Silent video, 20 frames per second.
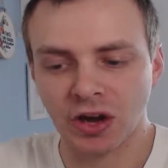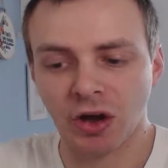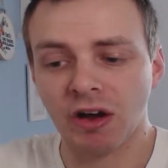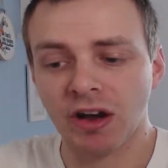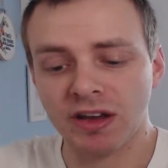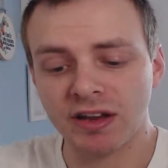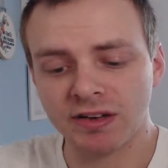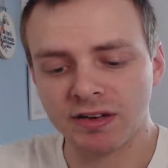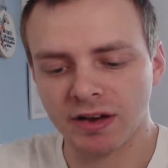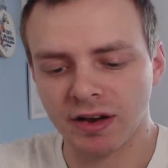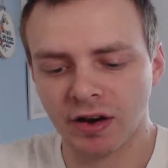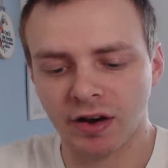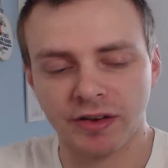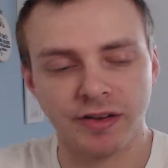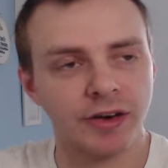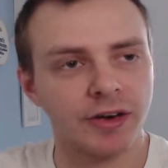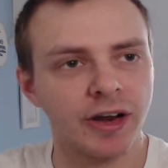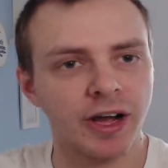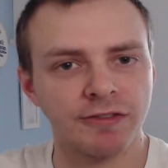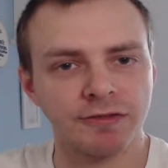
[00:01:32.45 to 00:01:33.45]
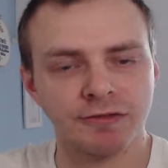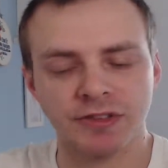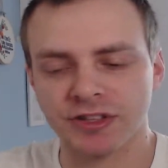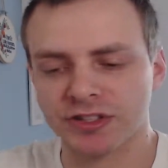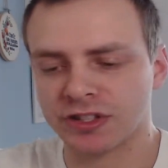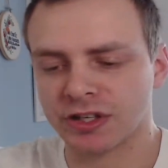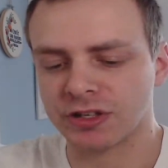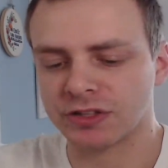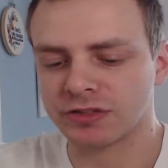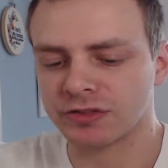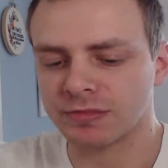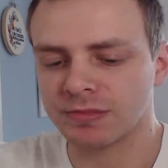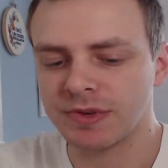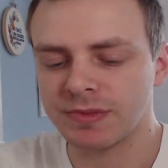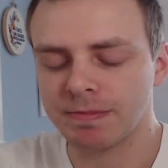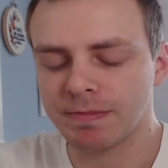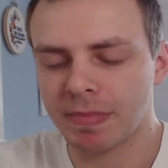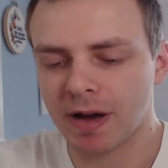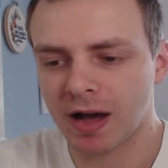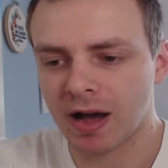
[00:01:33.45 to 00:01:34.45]
died and I don't have the charger on
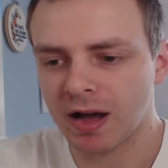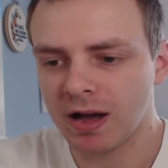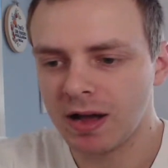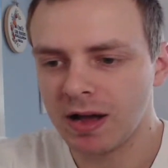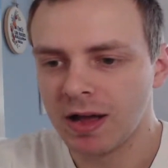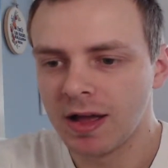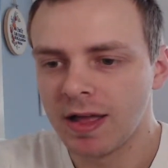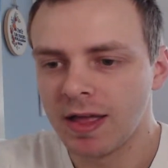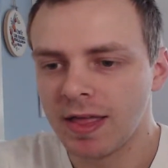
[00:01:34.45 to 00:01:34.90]
me, but